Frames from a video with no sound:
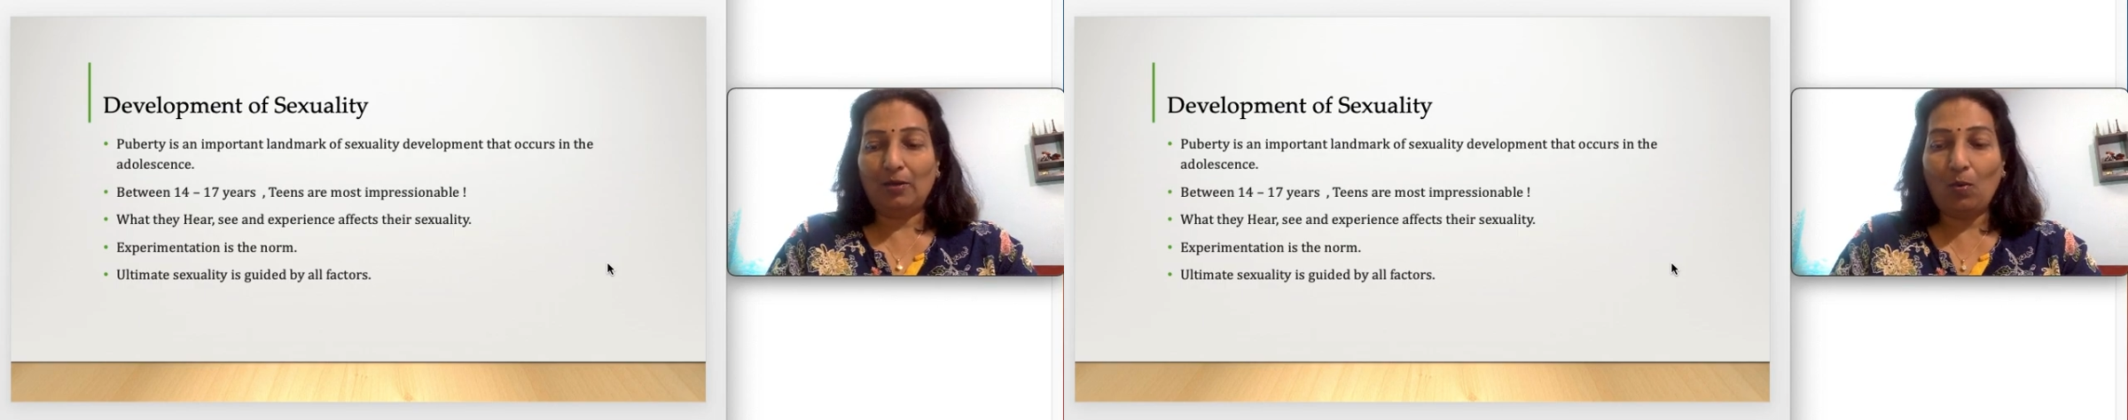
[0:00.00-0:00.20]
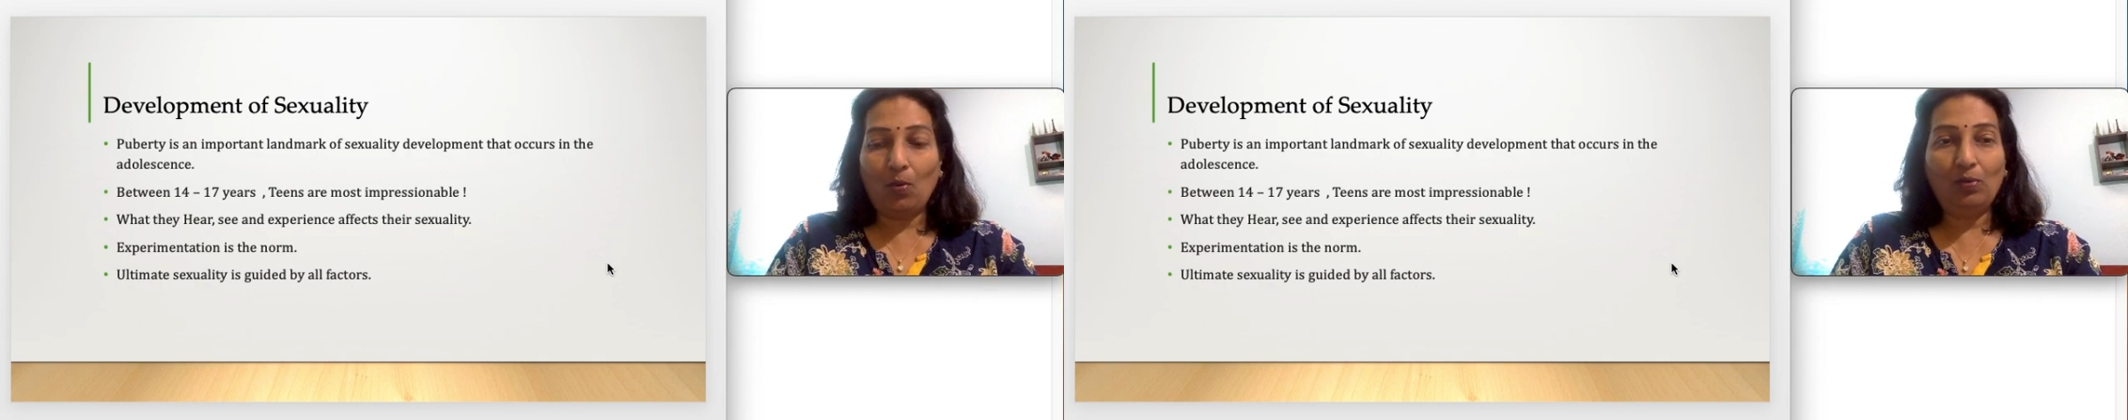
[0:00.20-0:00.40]

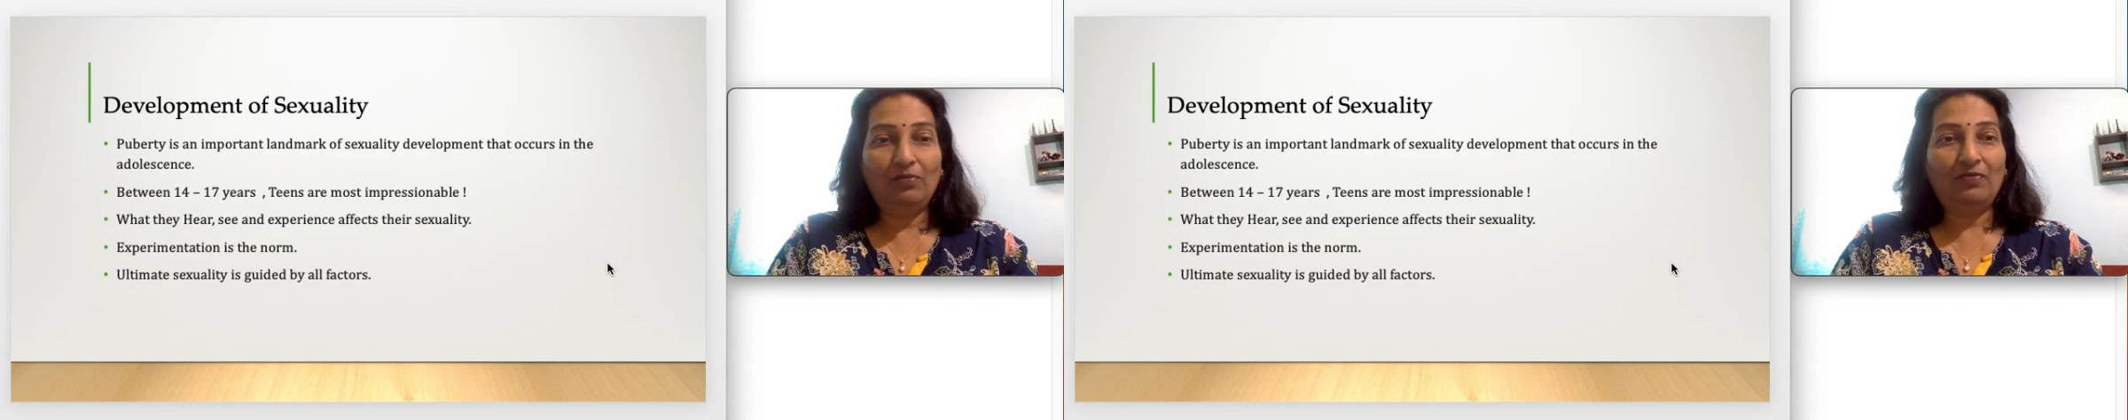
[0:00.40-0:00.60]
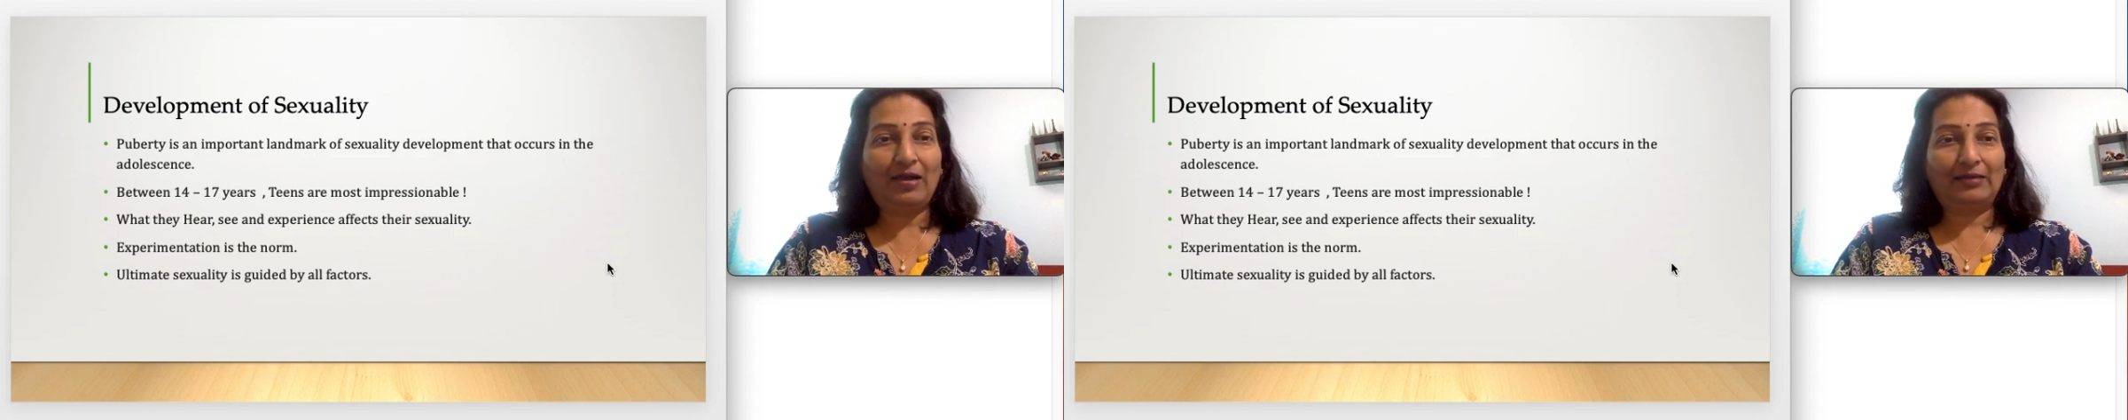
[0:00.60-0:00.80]
all
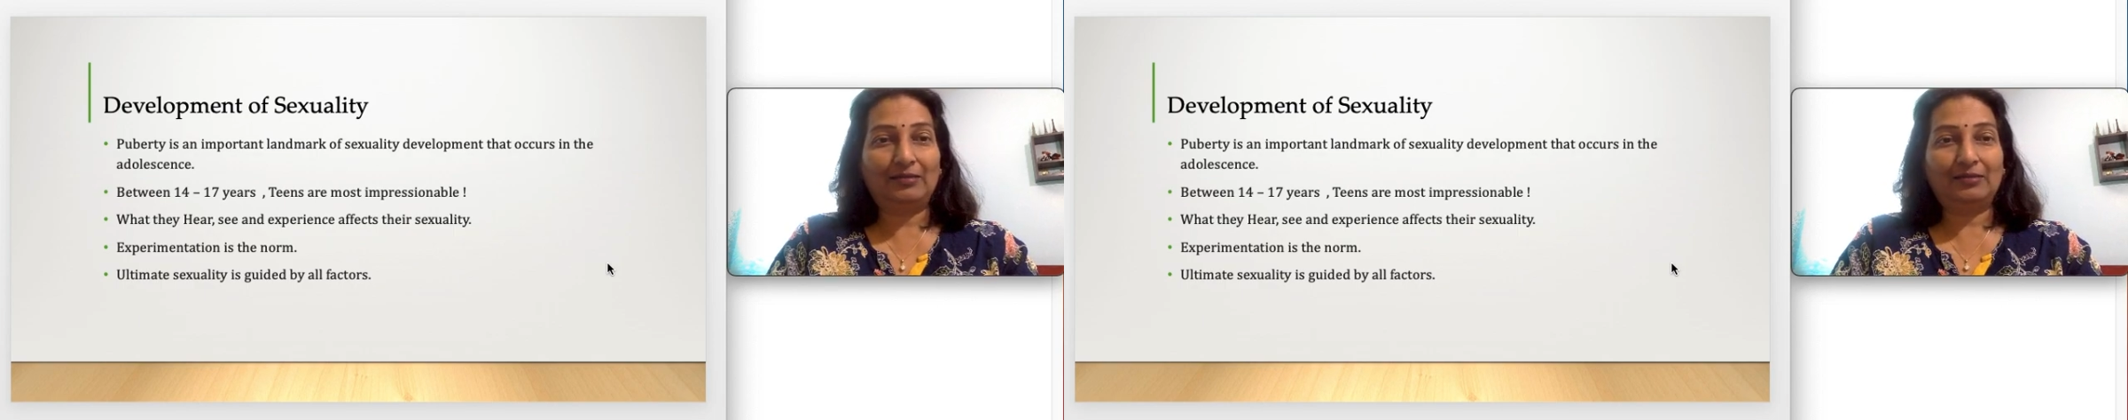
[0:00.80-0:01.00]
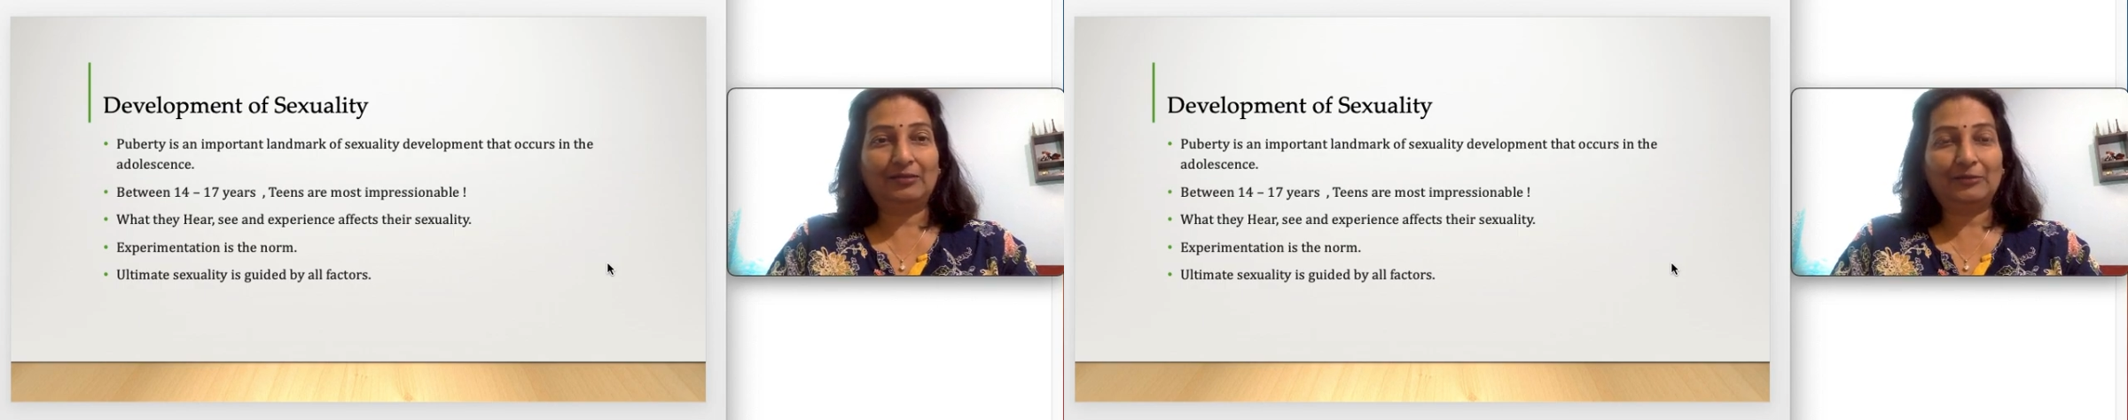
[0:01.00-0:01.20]

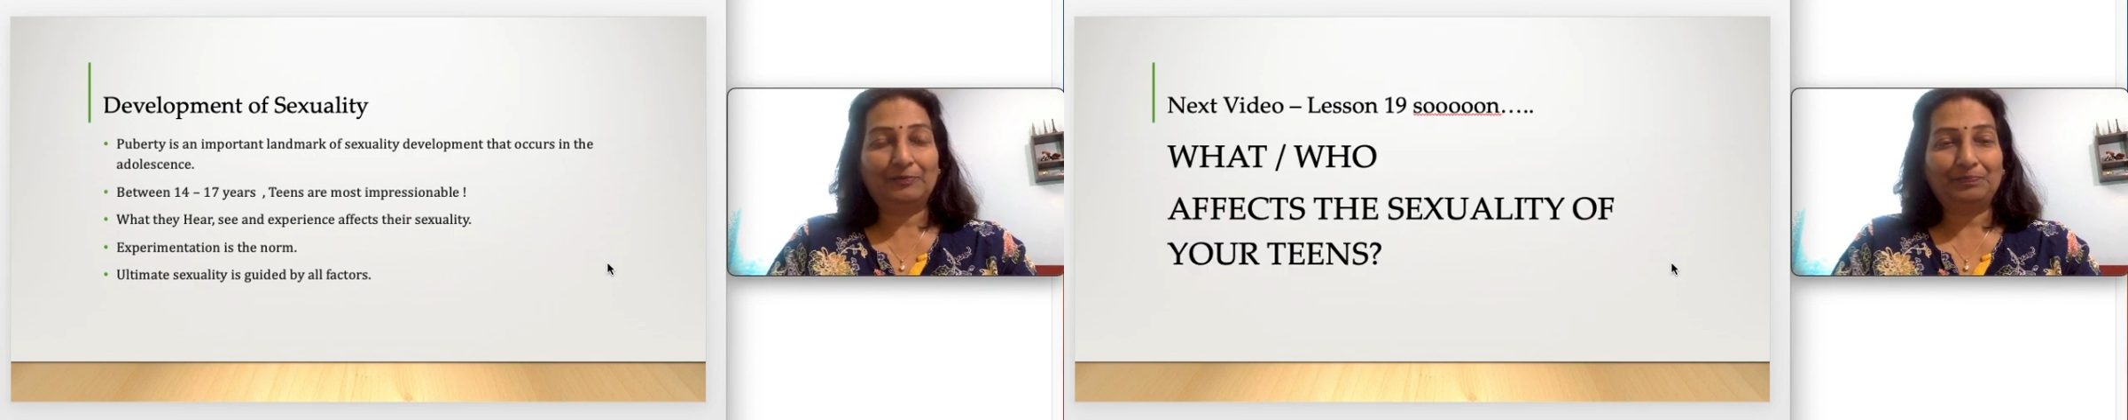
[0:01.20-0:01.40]
factors.